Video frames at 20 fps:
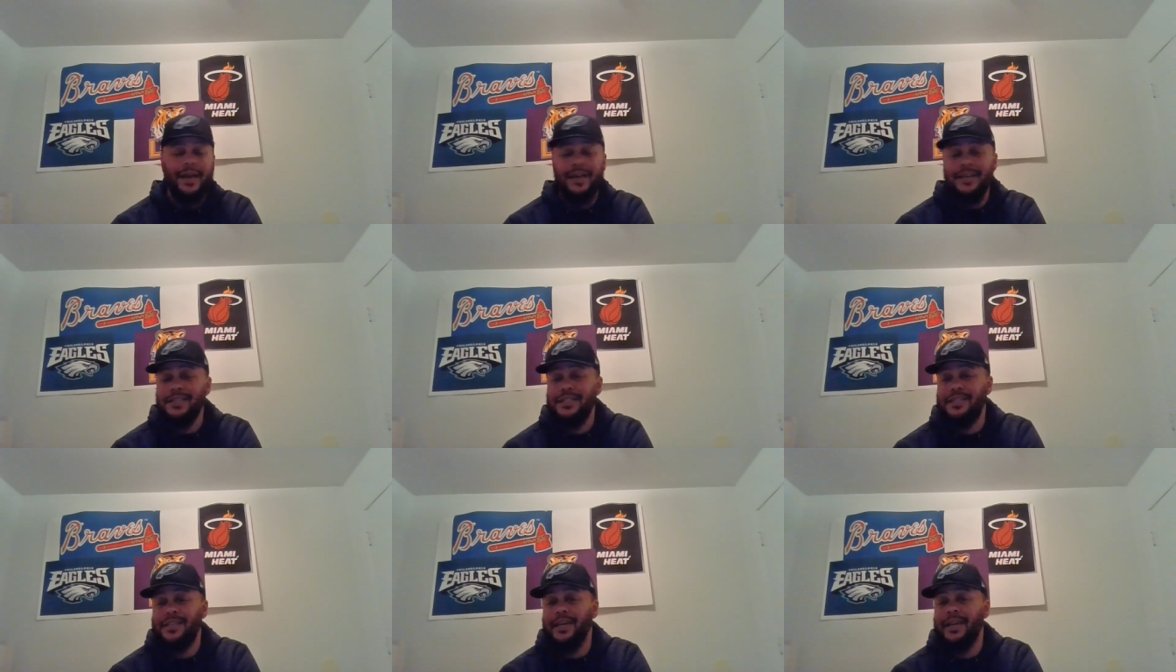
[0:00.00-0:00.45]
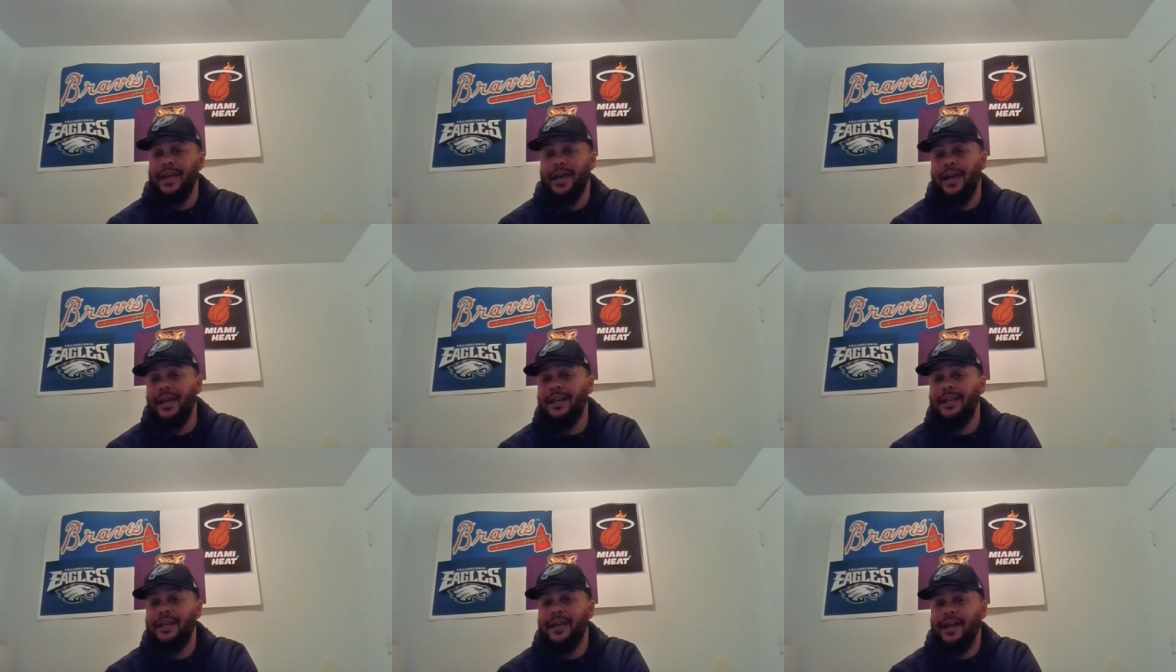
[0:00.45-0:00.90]
as Jake
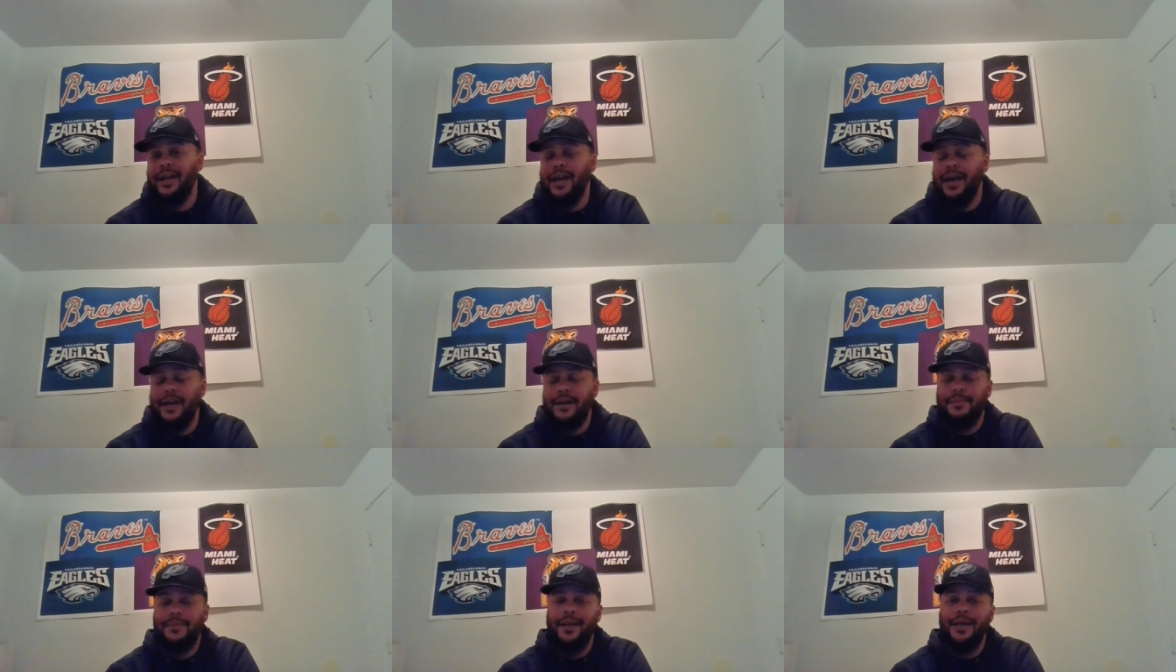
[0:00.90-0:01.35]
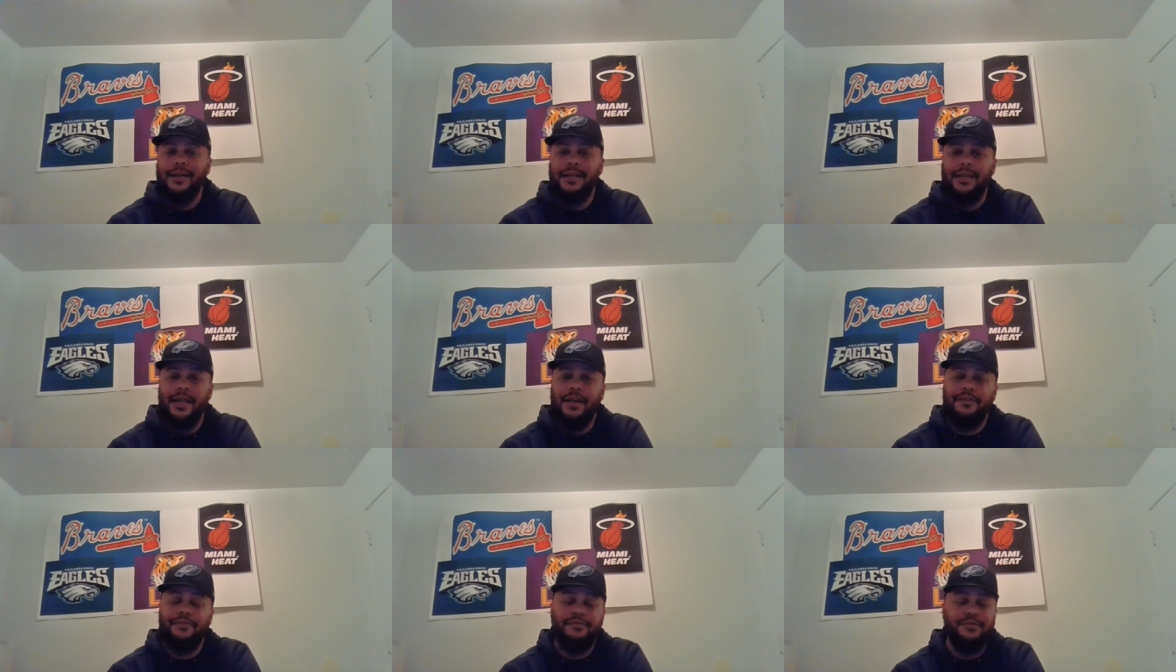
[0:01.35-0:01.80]
Elliott got him like
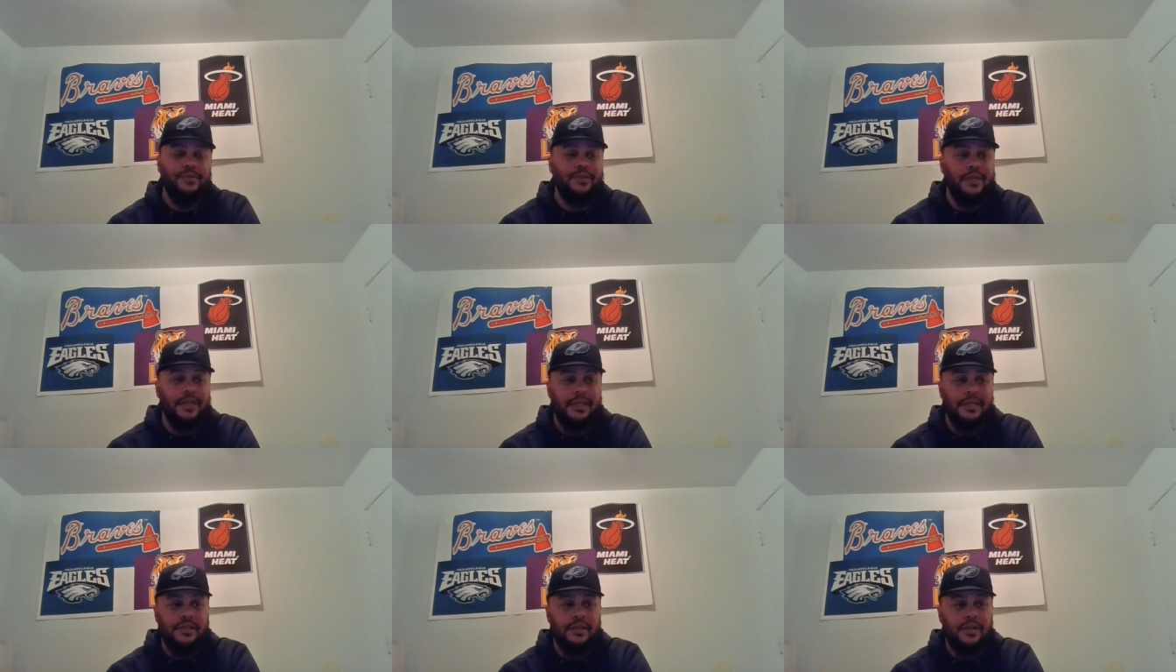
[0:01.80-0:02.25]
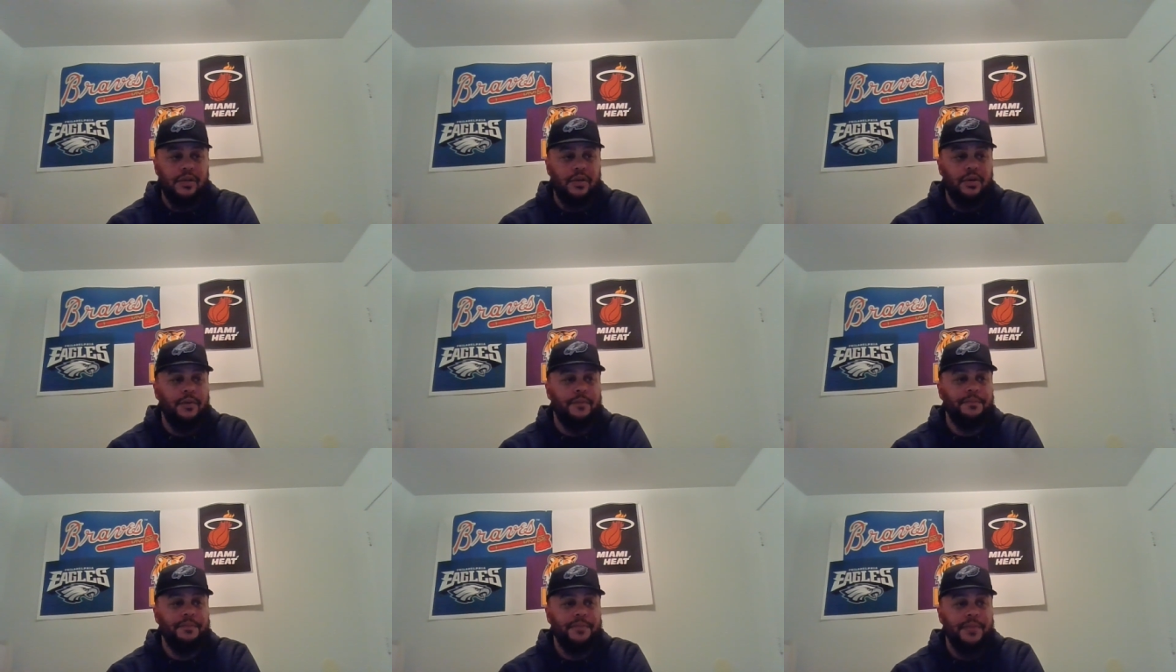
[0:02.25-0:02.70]
that a few years
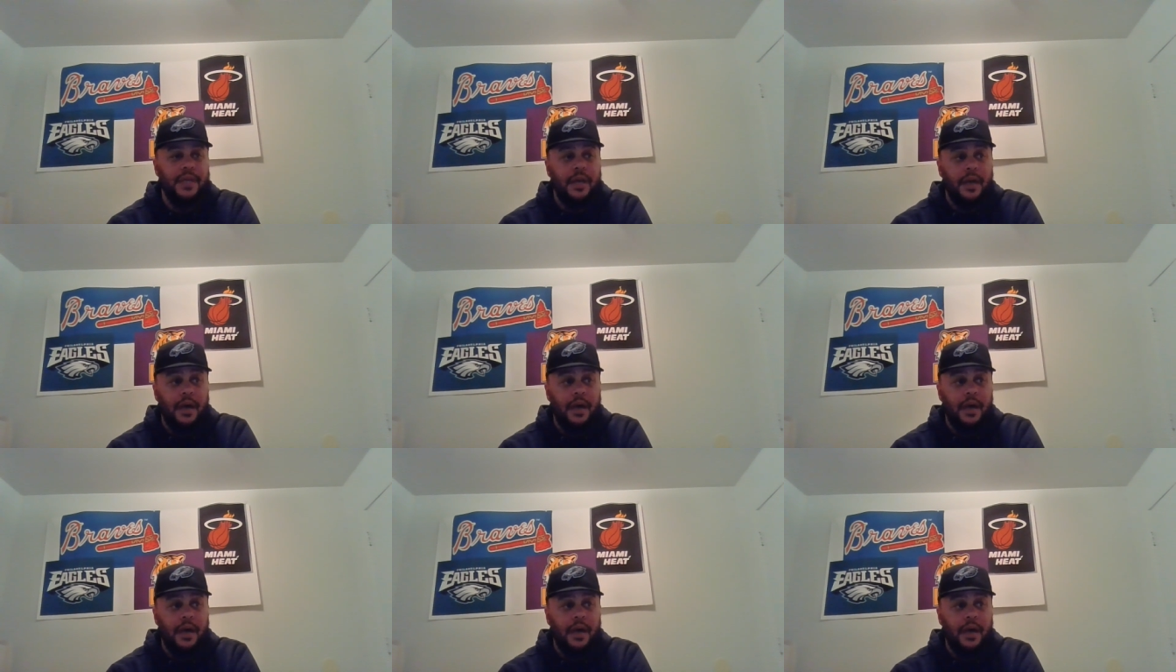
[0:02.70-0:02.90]
ago.